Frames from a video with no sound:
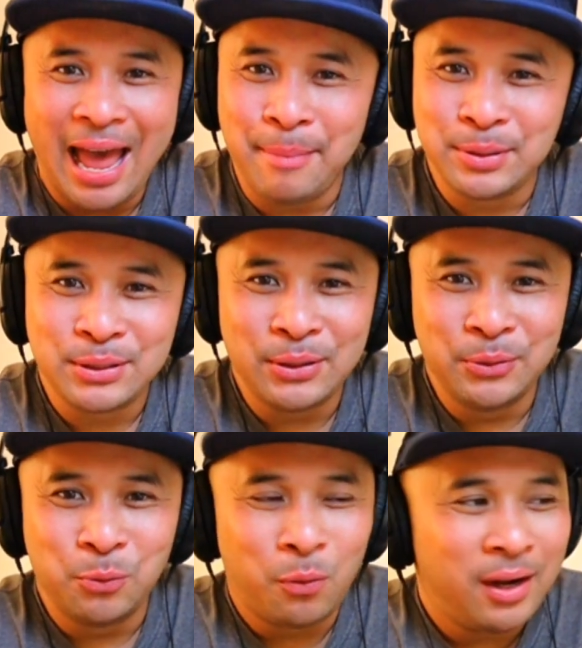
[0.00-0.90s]

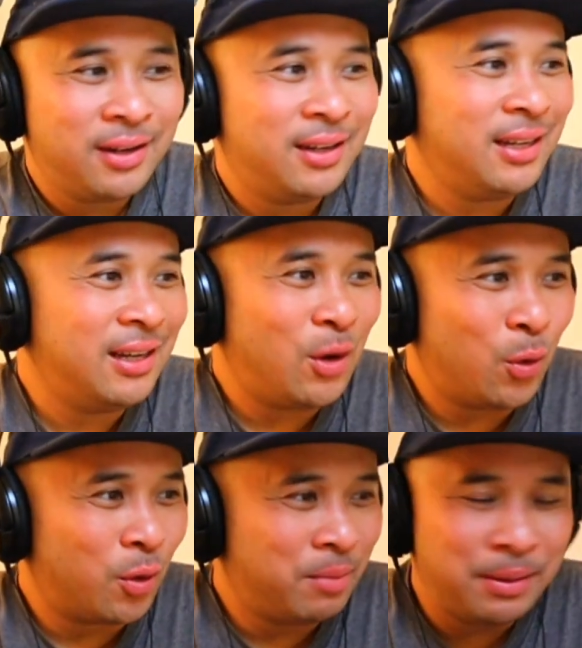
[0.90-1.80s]
episode 1,
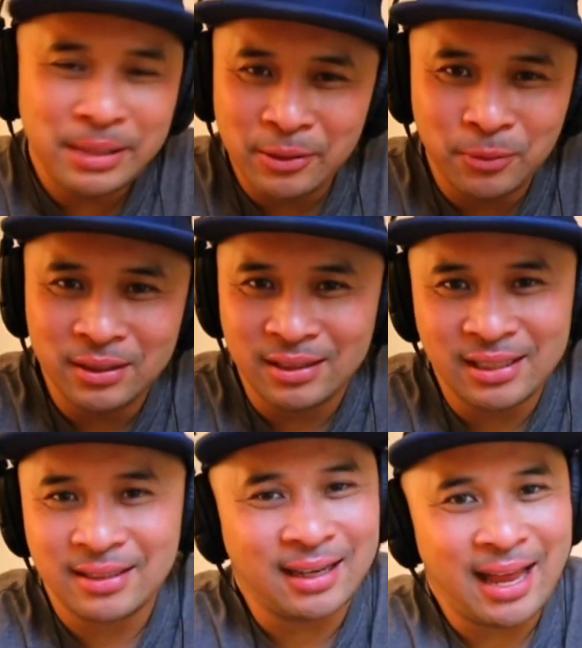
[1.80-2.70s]
or maybe it was
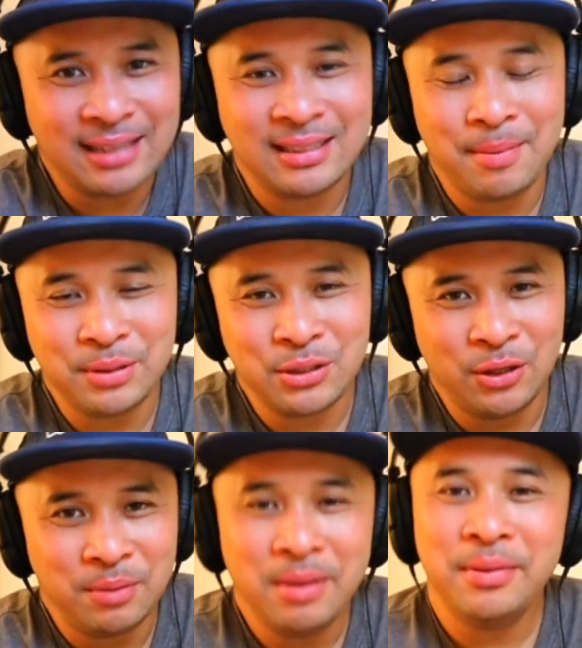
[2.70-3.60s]
just the last
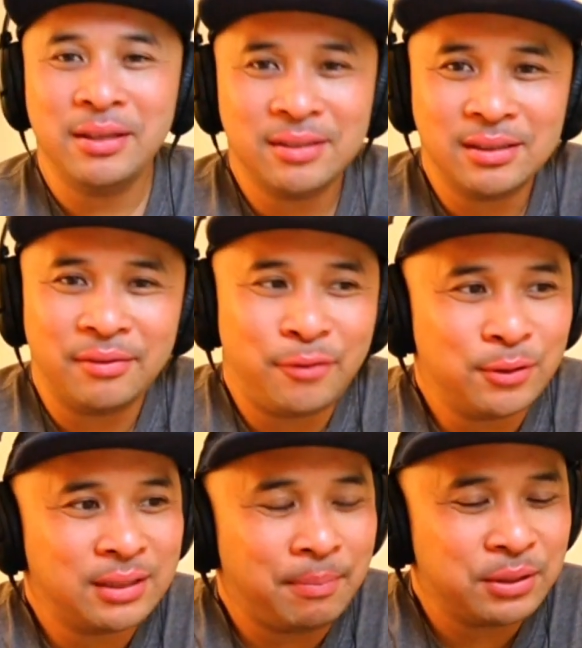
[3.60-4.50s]
episode, or maybe this is the
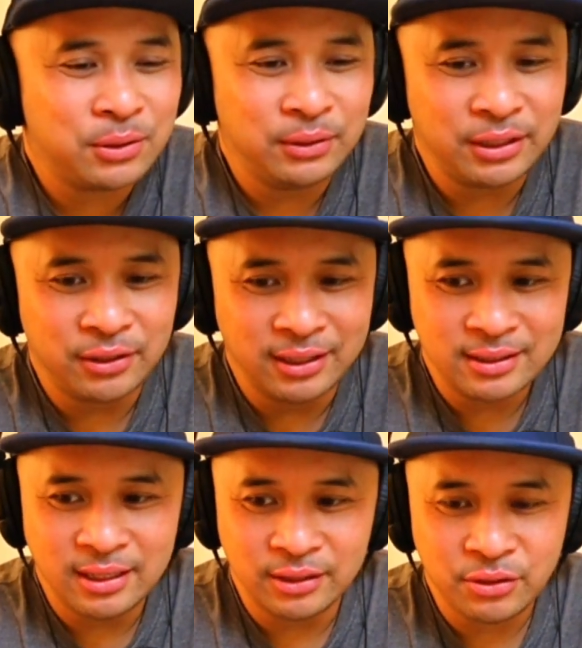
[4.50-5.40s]
first episode that you're
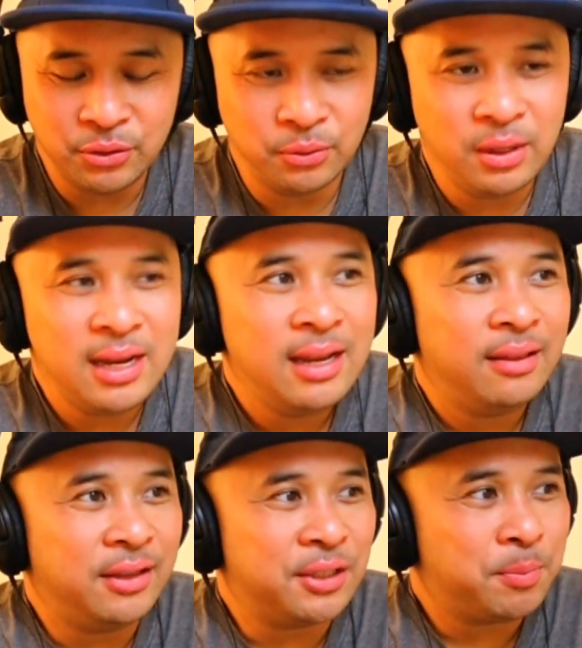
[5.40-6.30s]
listening to
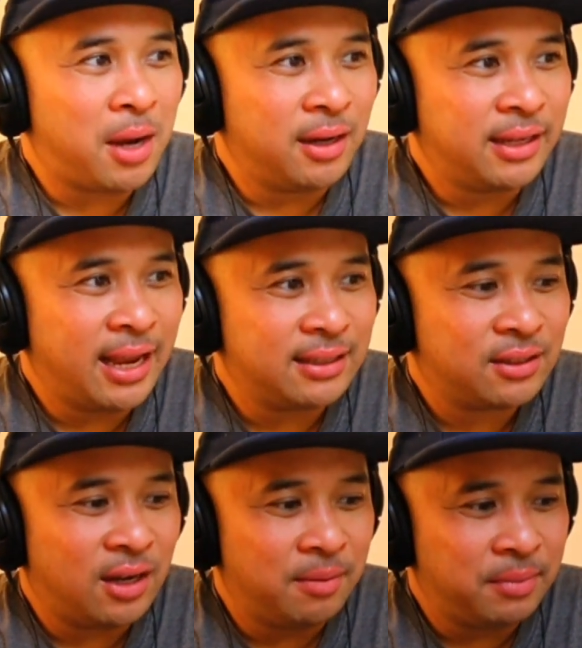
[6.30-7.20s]
this
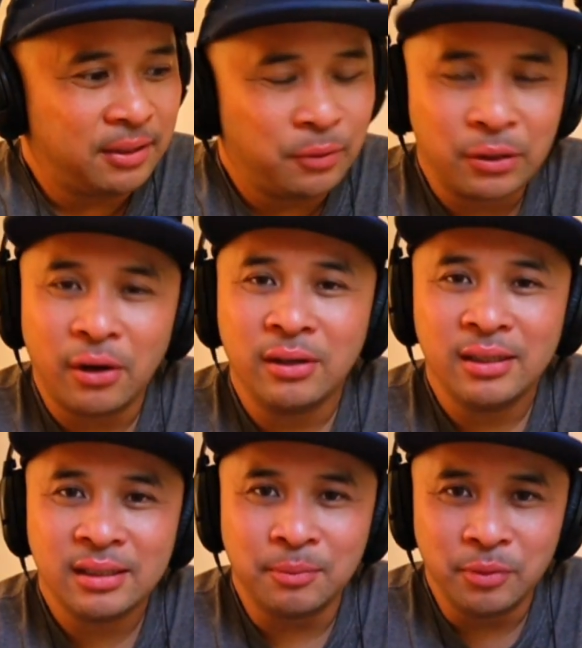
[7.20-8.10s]
podcast on. But
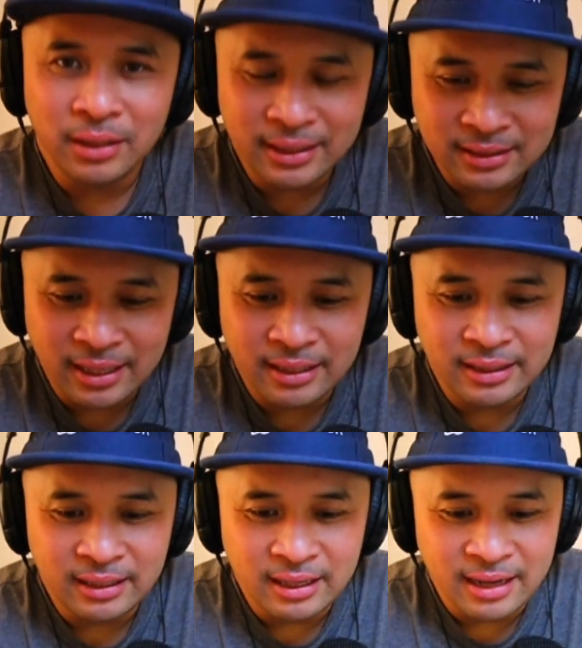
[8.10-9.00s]
regardless, I'm really
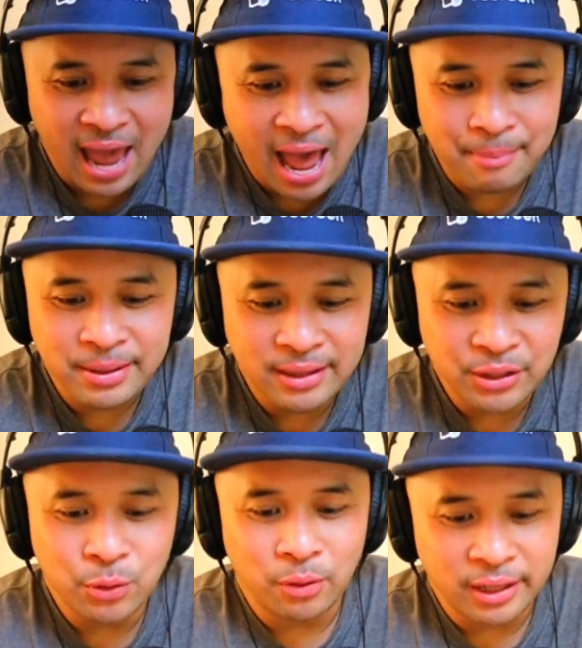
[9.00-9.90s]
excited and happy
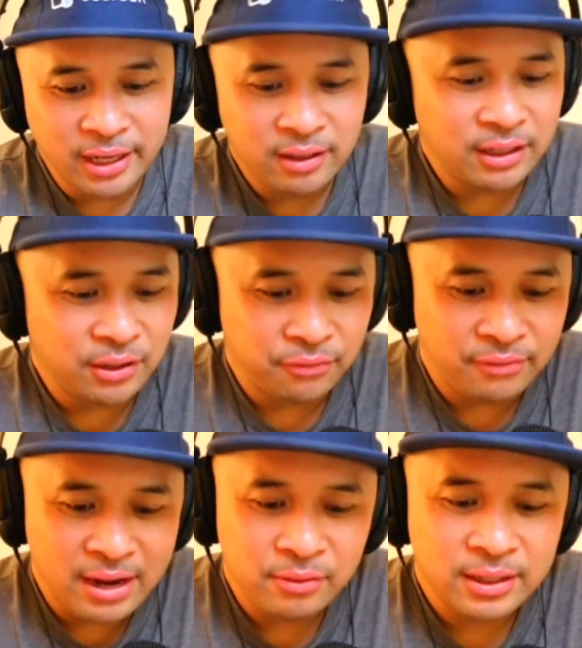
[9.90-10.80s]
that you are here, that you
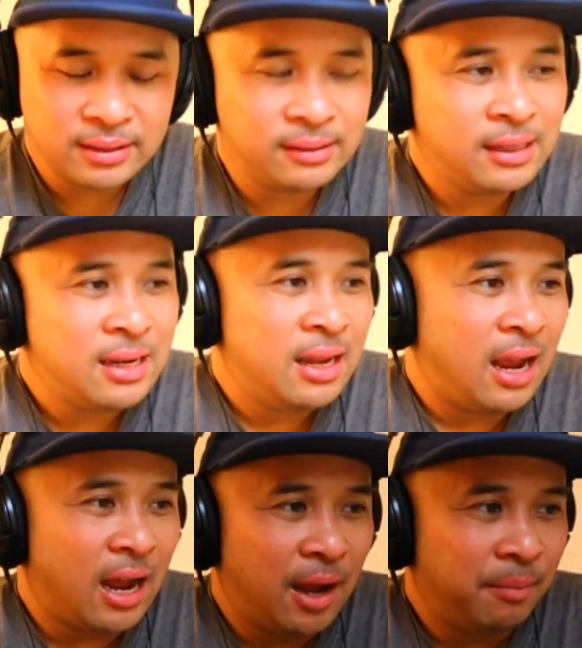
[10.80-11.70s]
found us,
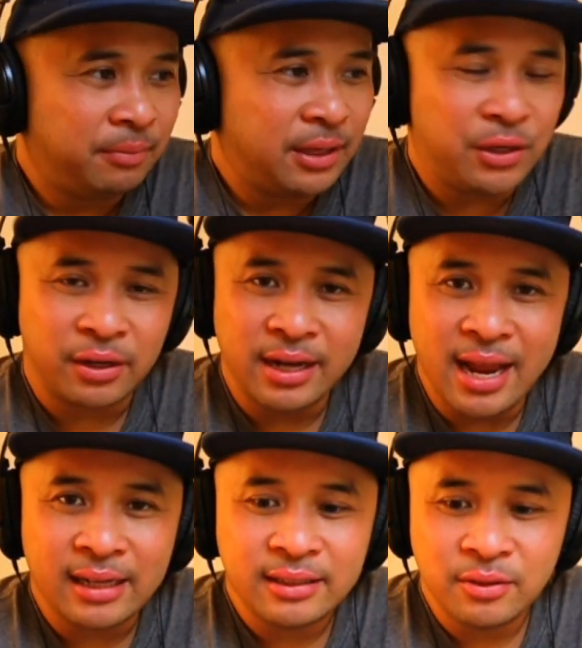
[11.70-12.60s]
that you're
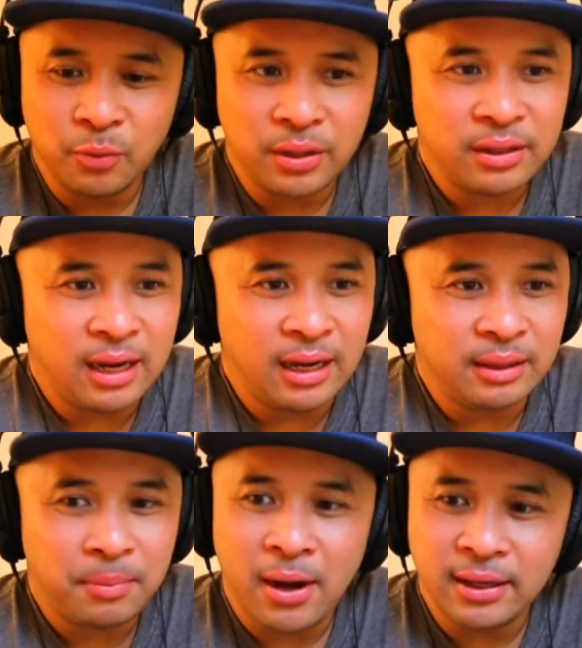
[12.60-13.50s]
connected with
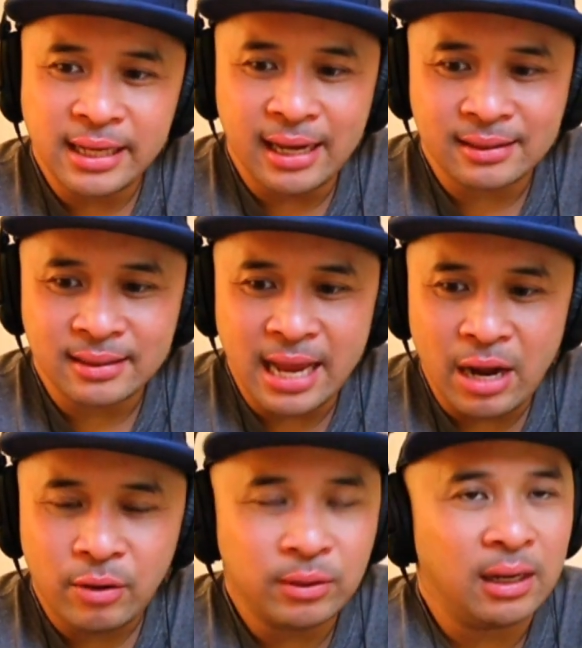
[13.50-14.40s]
the podcast
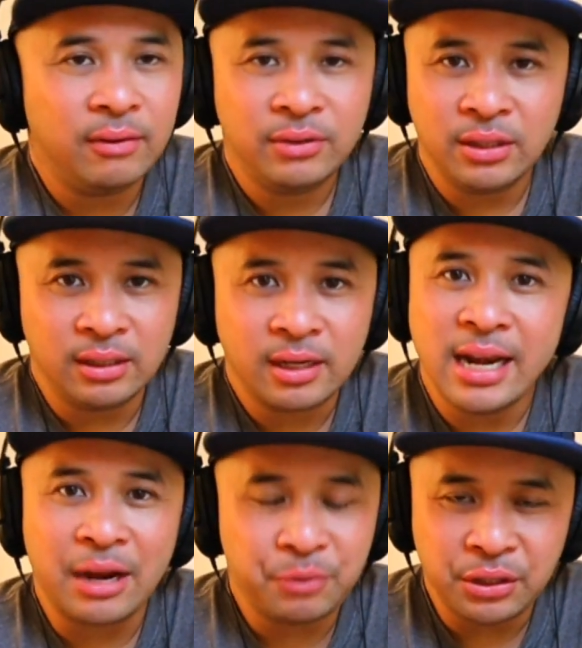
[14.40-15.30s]
now. I'd love to
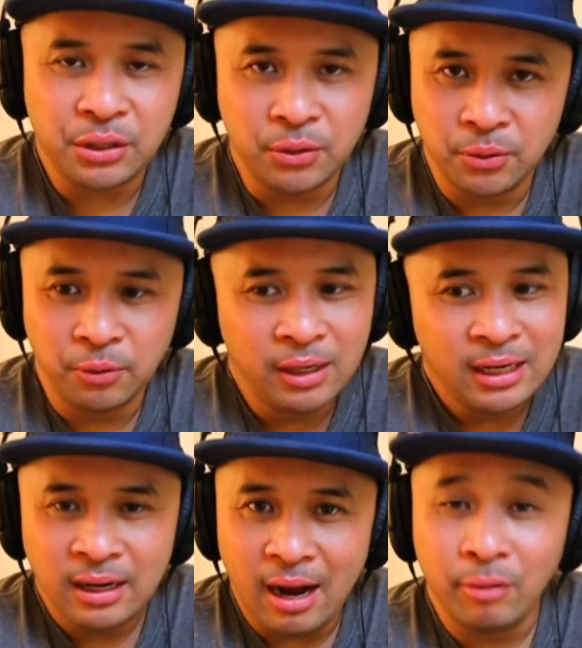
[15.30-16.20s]
connect with you
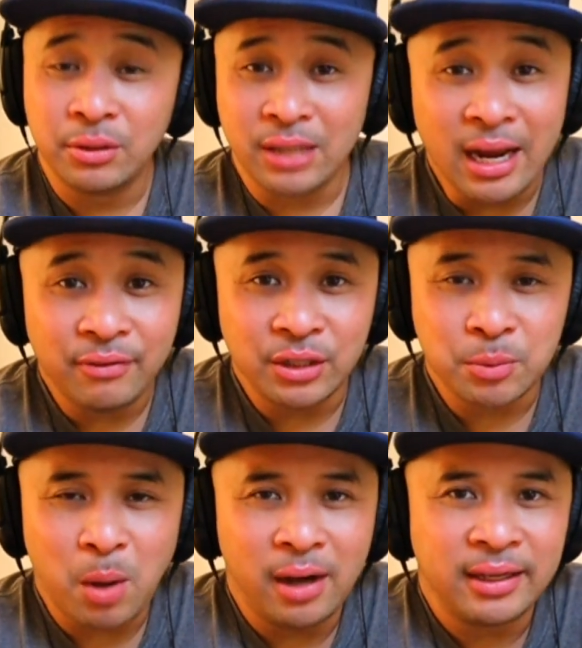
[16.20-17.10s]
outside of
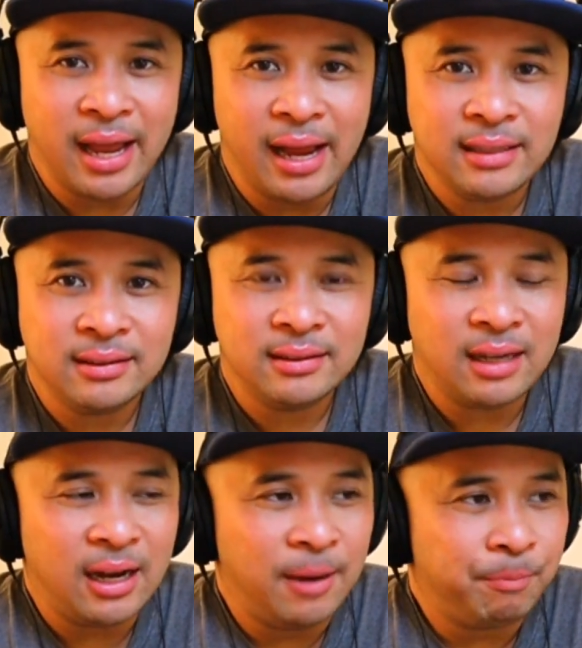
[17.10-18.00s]
this podcast.